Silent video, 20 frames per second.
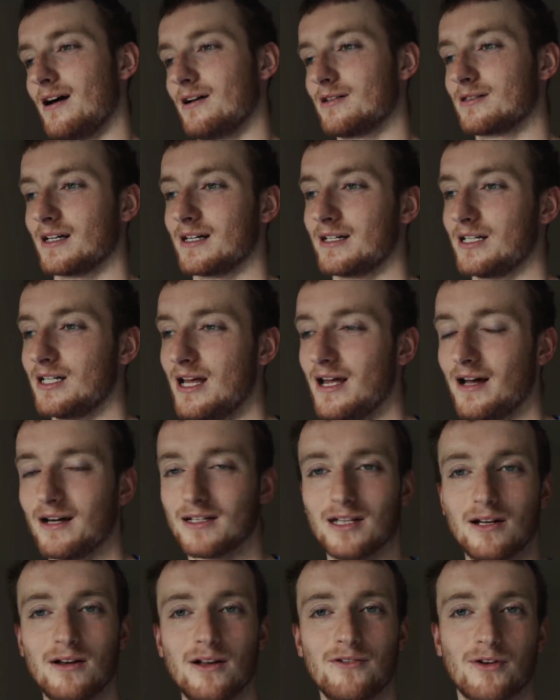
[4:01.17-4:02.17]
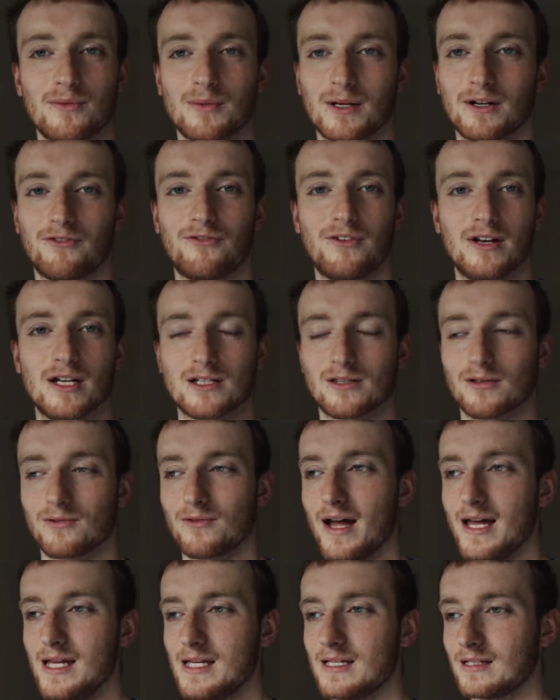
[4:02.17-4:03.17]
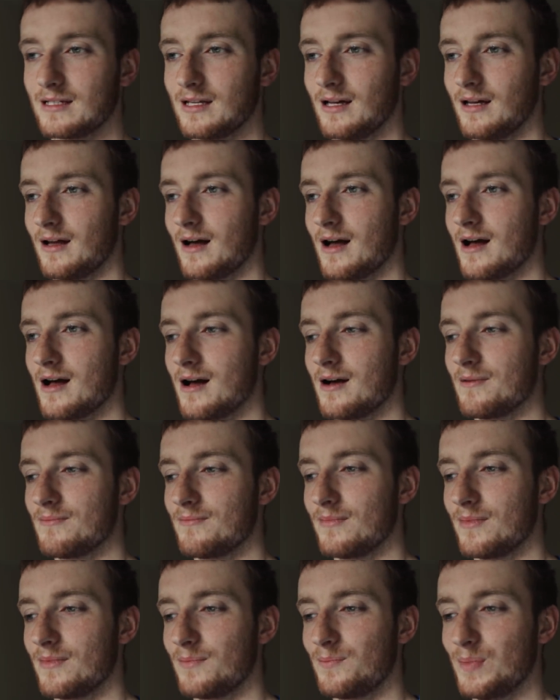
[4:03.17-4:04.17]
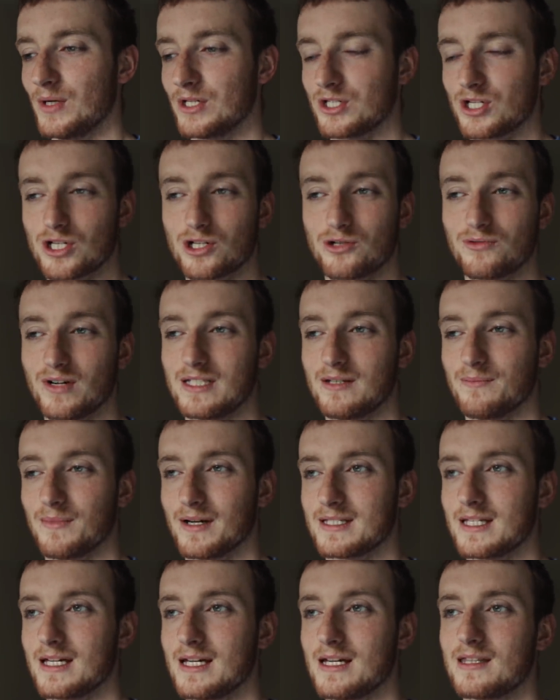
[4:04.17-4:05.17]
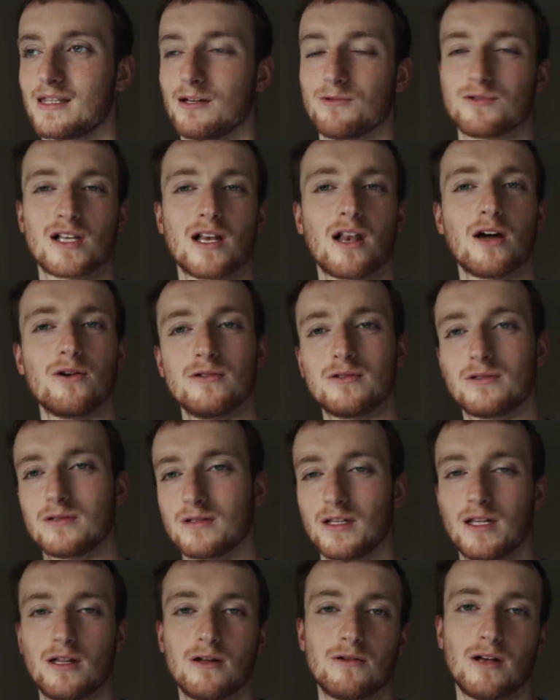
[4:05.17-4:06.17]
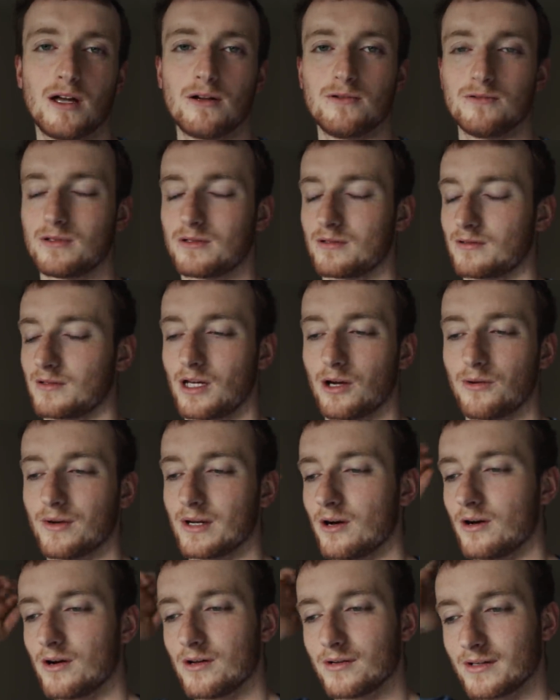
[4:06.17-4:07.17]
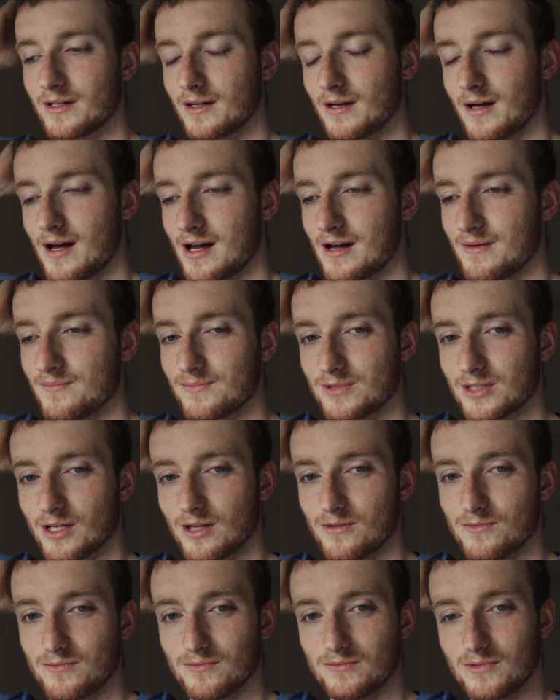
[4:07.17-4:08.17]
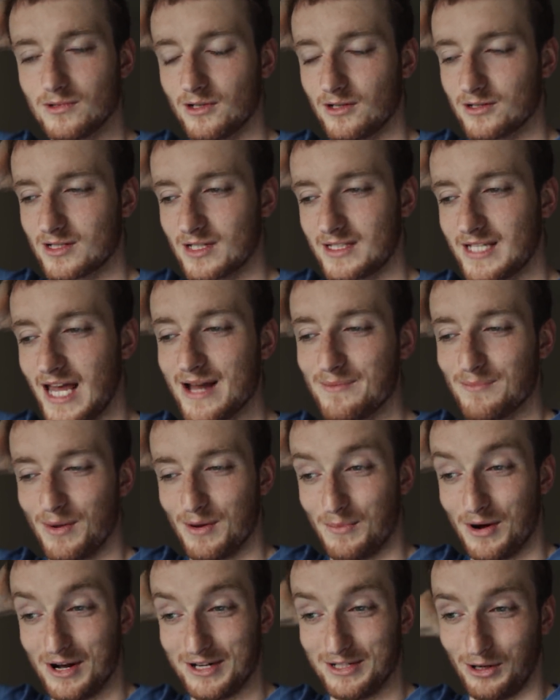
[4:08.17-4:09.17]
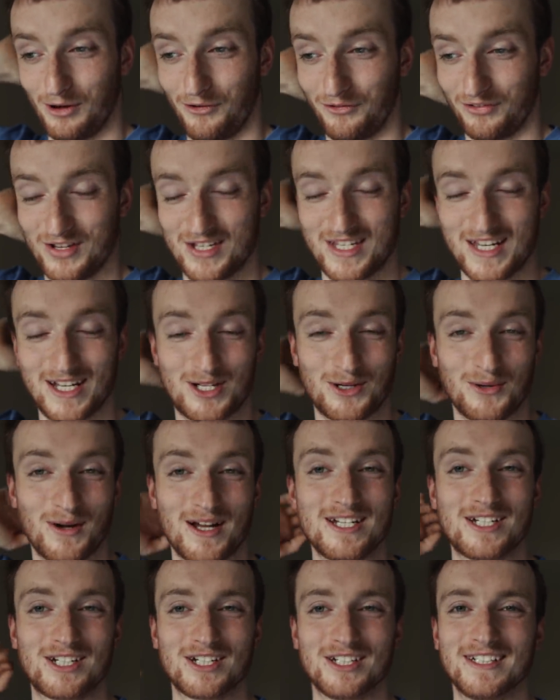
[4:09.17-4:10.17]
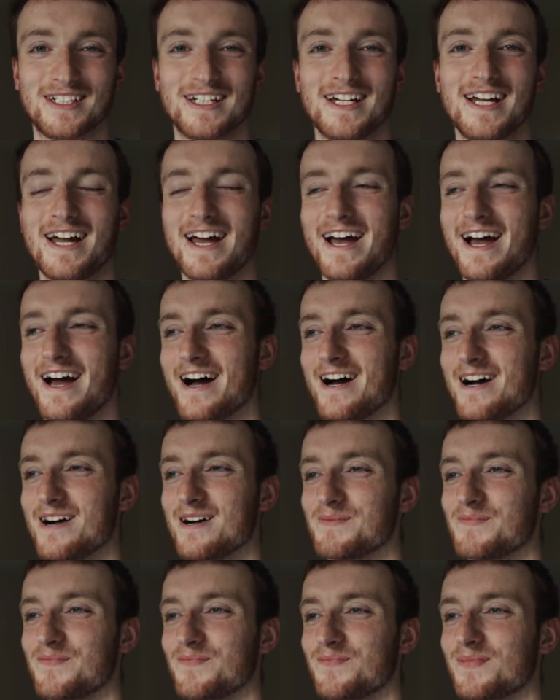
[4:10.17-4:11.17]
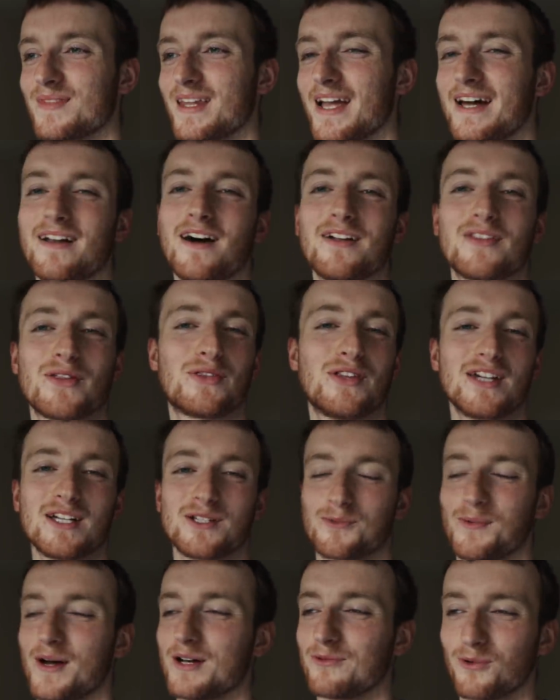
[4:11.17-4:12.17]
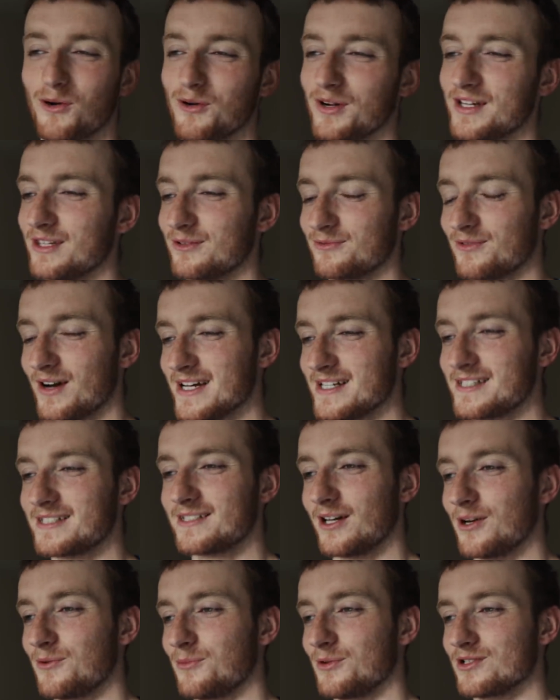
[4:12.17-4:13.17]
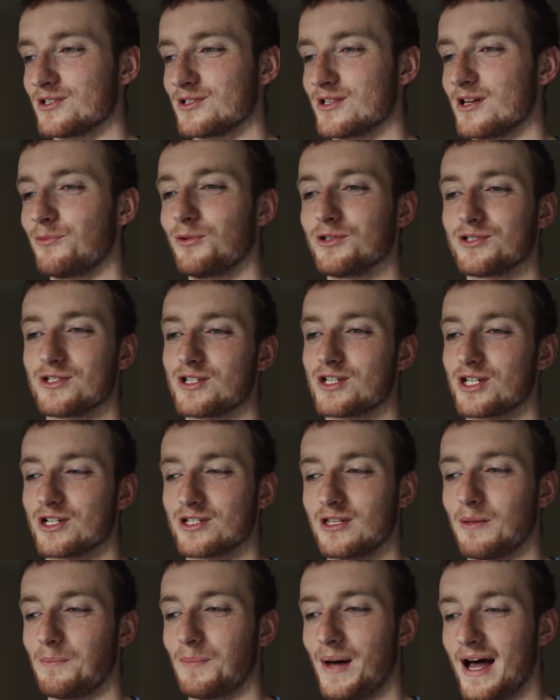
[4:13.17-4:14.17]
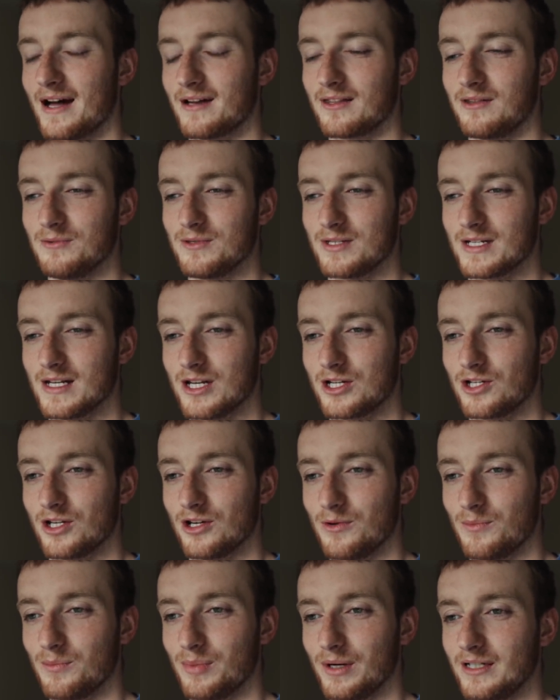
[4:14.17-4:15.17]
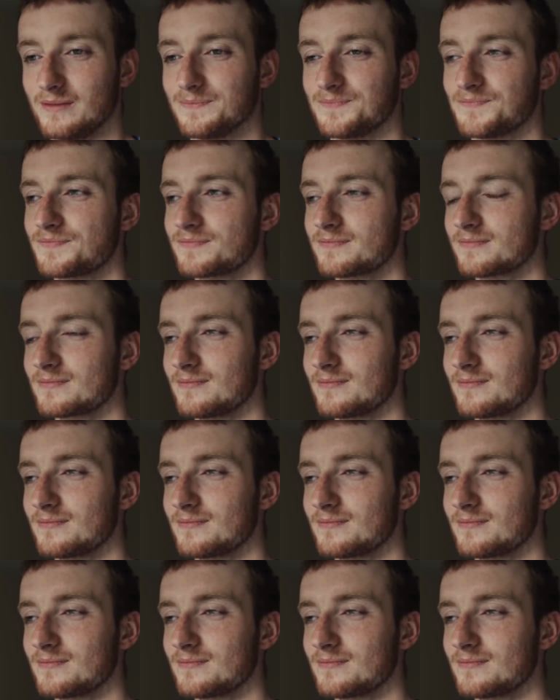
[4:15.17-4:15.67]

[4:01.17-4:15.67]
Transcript: I was like, I don't know if I'm going to finish the race. But just gritted my teeth. There were loads going on, so lots to take my mind off the situation. And other things went wrong in the race, so it wasn't just the back that was an issue, but